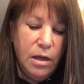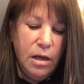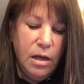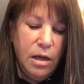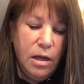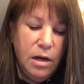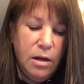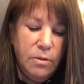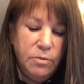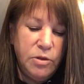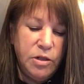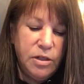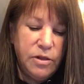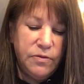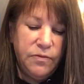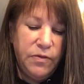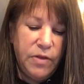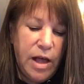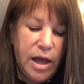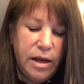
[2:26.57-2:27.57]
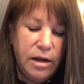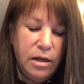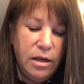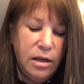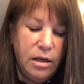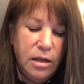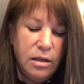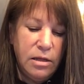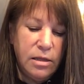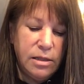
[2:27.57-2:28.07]
and I'm just
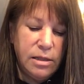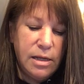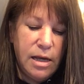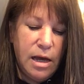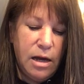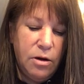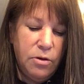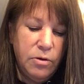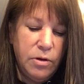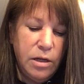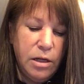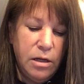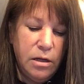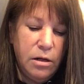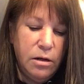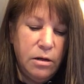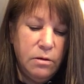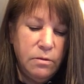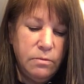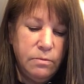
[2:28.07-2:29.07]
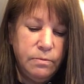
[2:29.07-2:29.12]
flattening this out here.